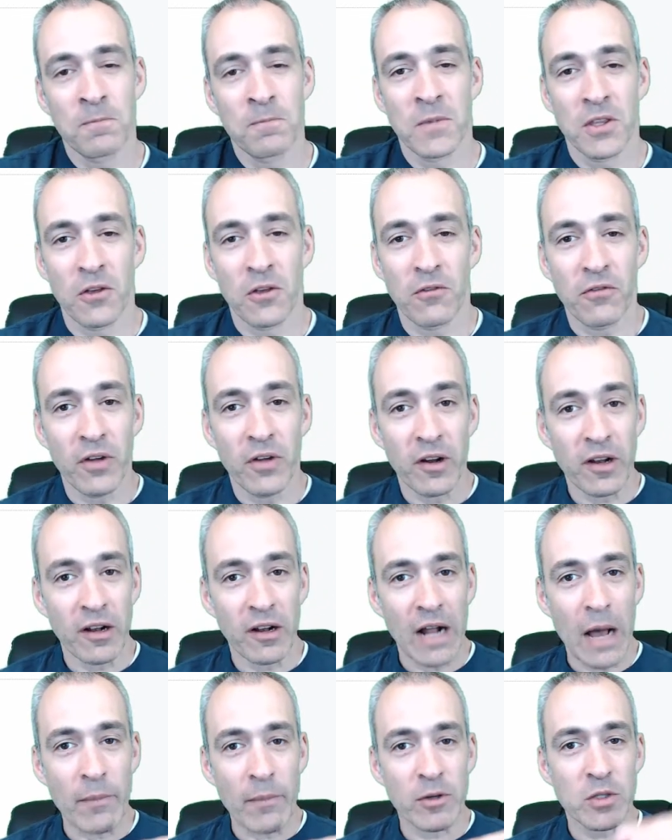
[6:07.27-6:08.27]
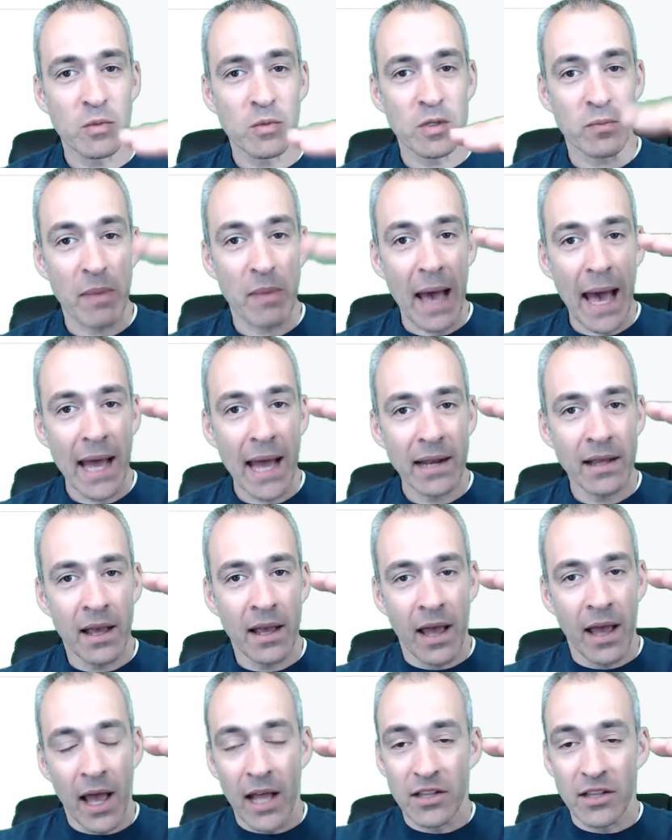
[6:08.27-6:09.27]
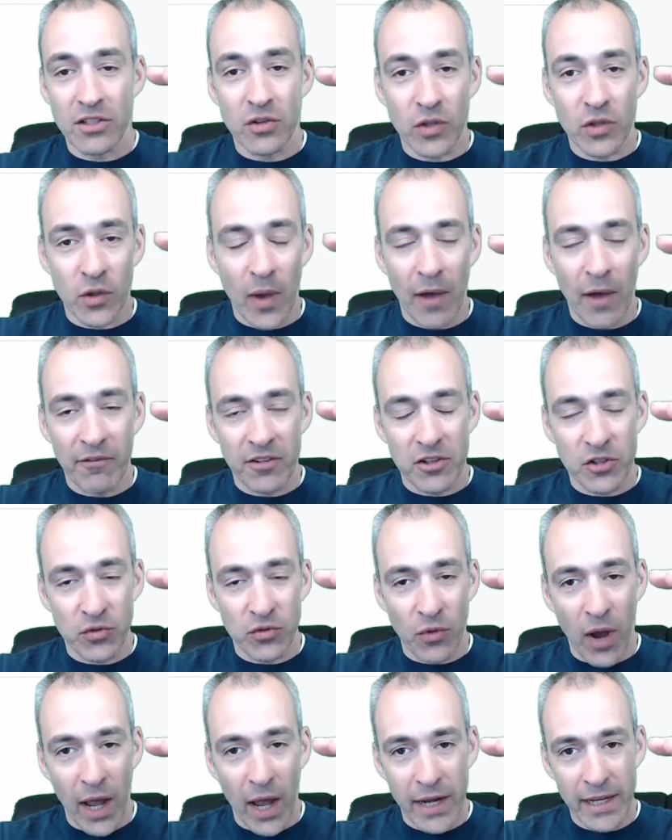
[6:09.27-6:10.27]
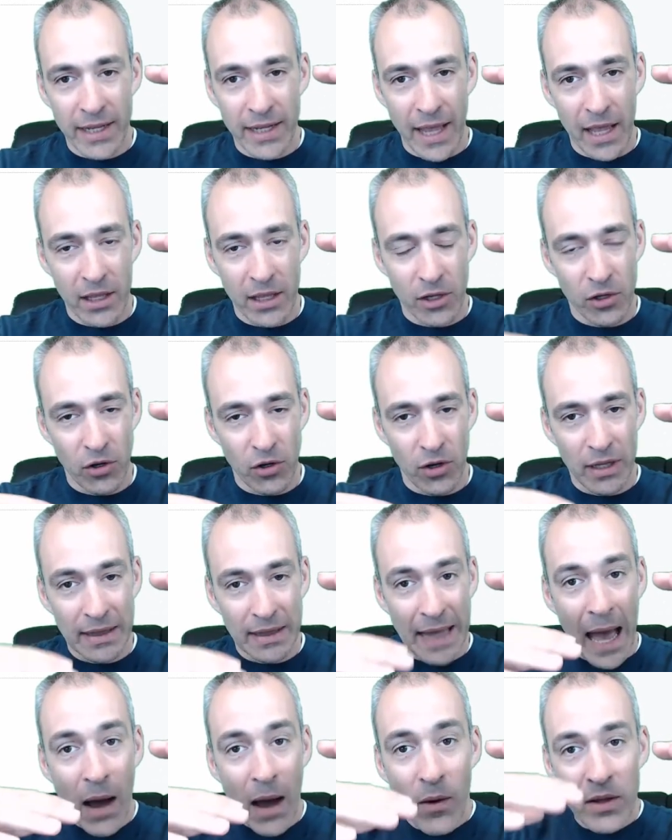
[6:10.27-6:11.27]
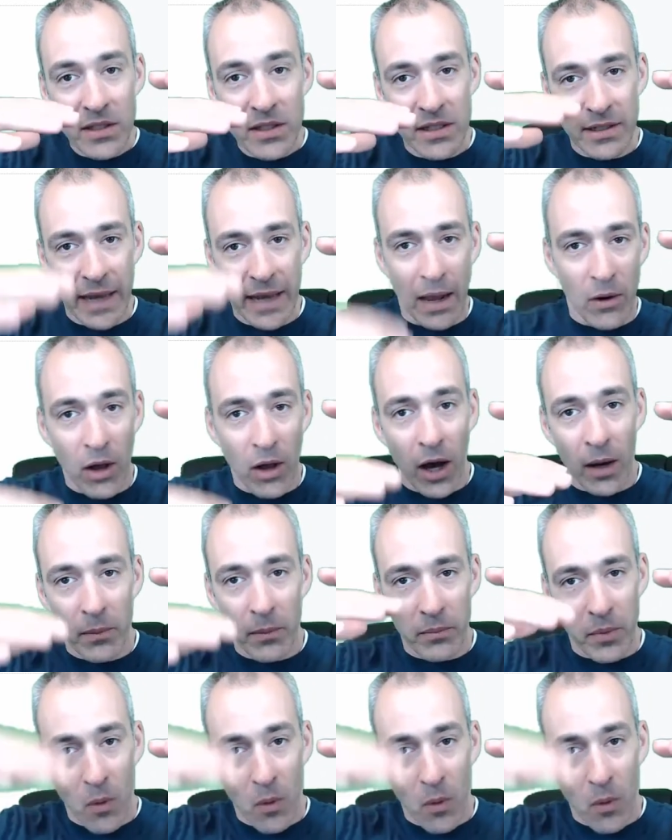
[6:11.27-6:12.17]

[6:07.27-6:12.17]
you figured out how much was bad, and so you have to try to get your allowance account up